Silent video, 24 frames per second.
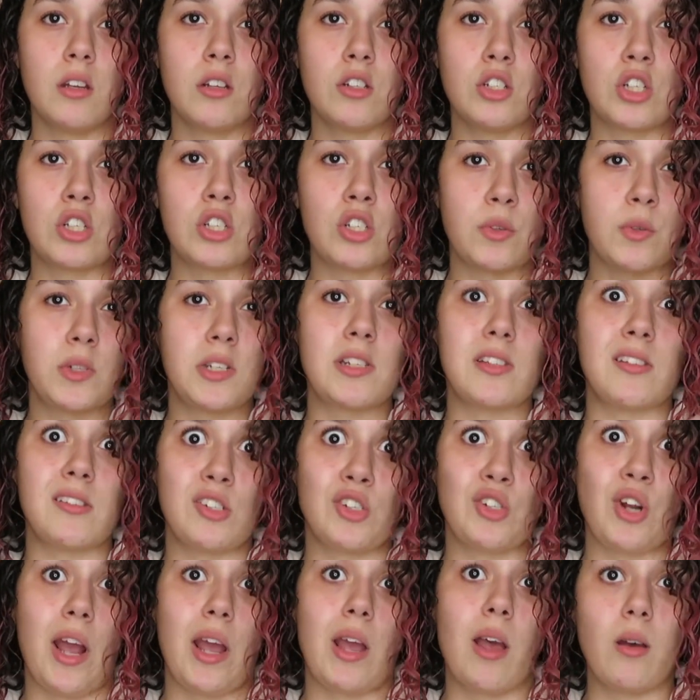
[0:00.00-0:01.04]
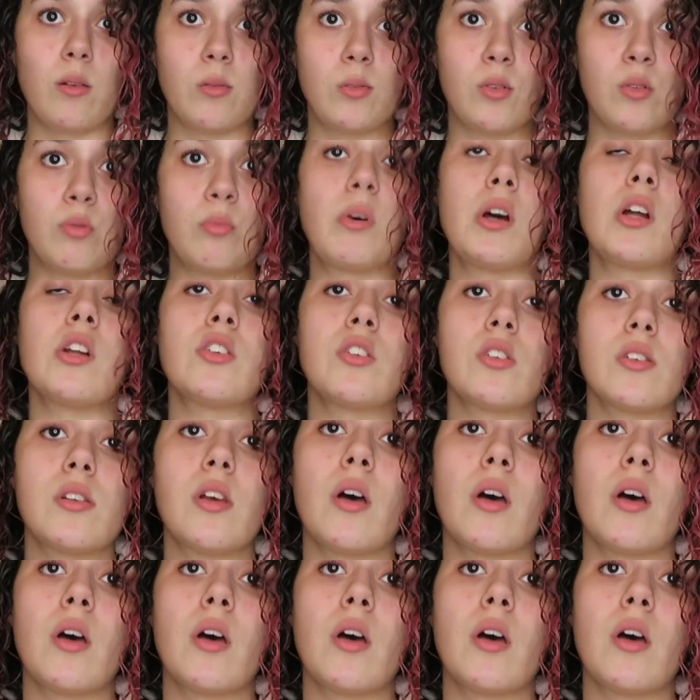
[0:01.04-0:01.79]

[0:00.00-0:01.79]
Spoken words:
just so it doesn't dry out too much.